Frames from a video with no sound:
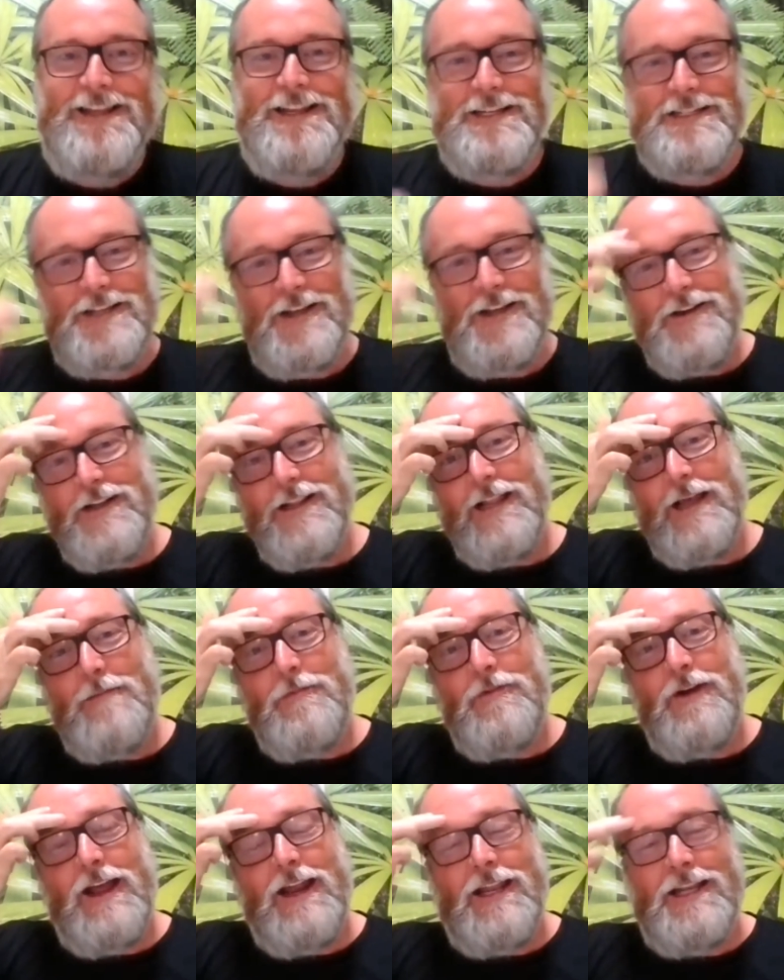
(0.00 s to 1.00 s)
so
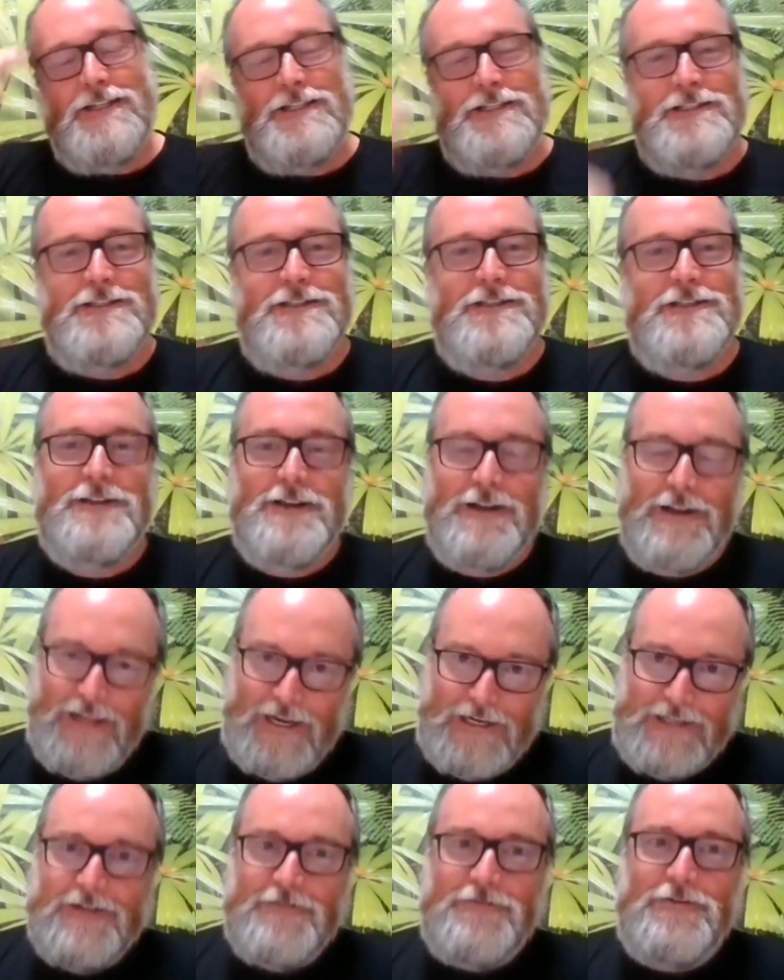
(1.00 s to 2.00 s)
collaborating
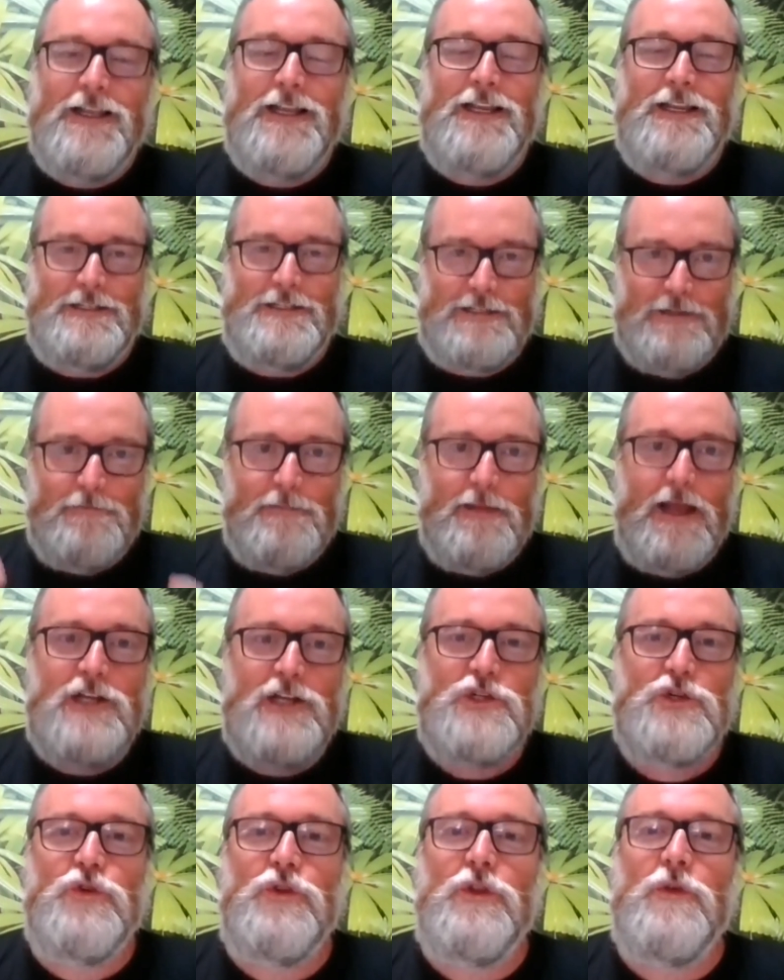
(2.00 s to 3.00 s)
collectively to make
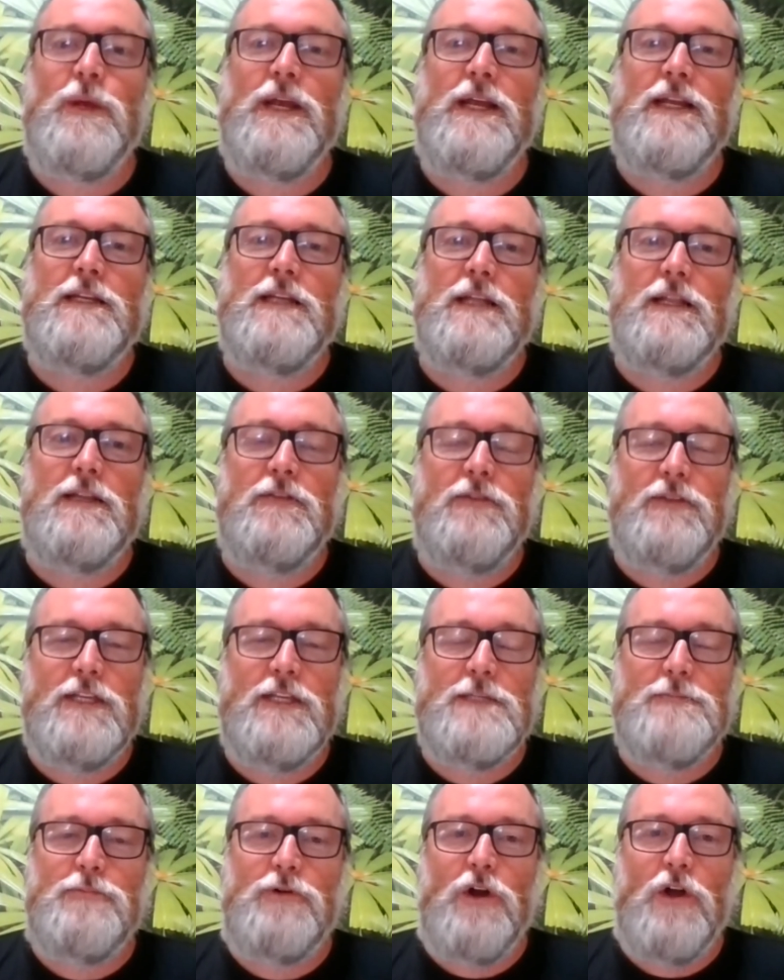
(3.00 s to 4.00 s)
sure that we can deliver
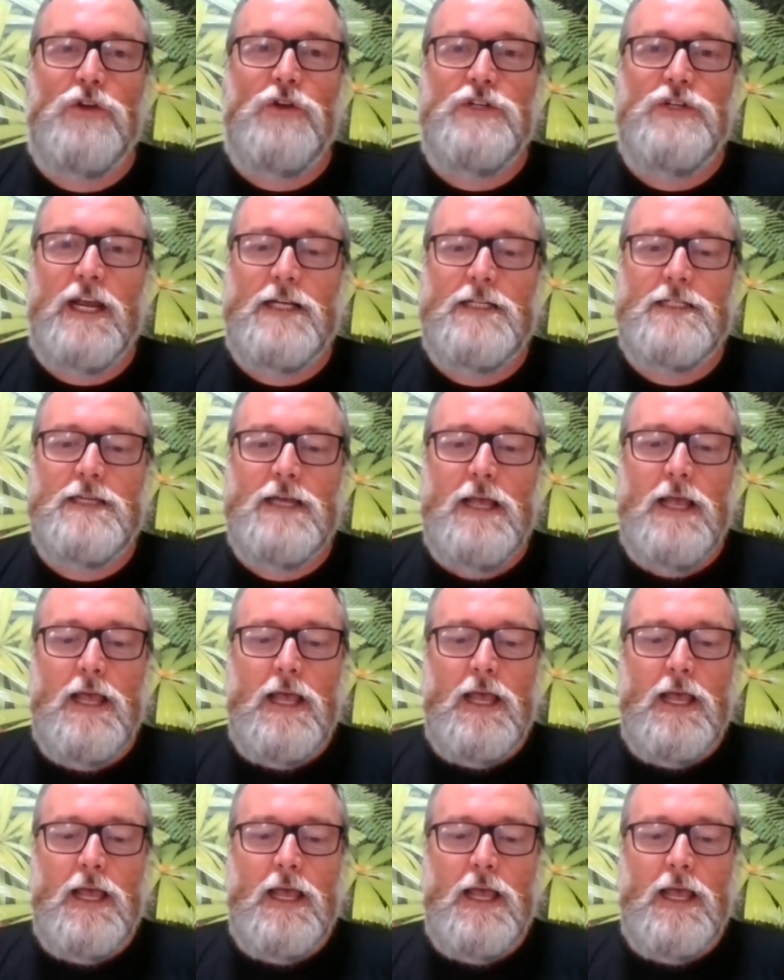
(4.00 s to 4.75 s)
this project.